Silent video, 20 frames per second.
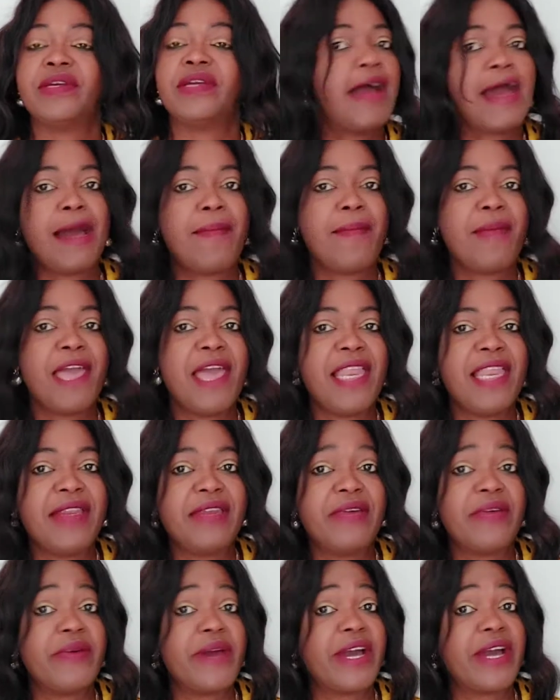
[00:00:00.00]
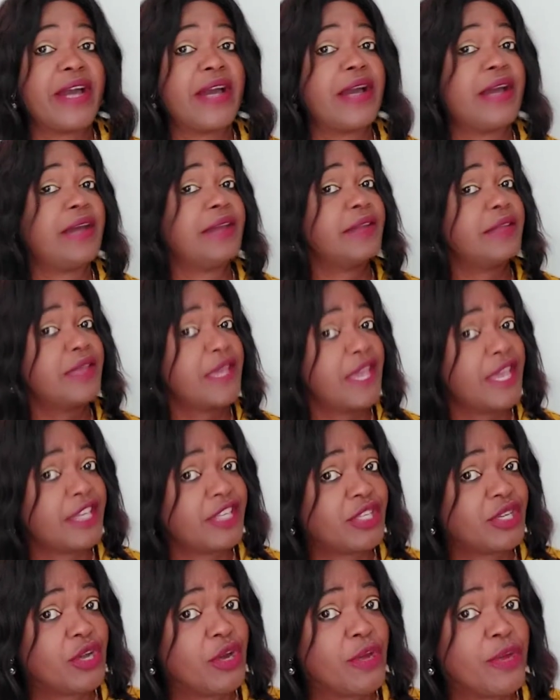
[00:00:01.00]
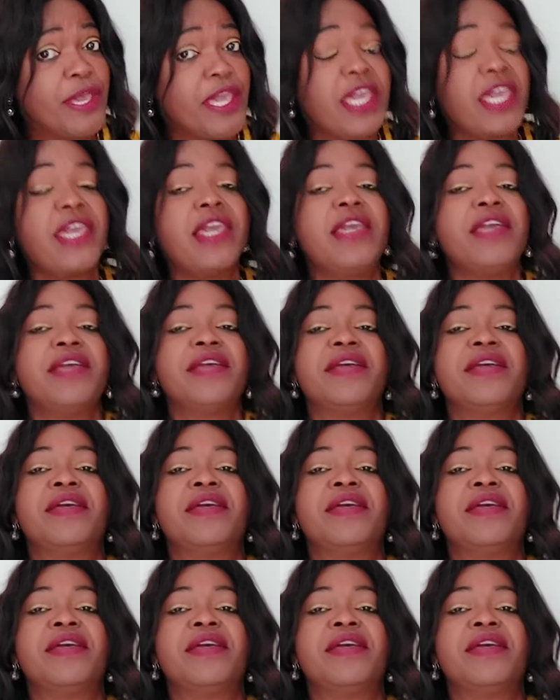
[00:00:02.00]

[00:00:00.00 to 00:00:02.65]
I'm Helen Obakan, HOB.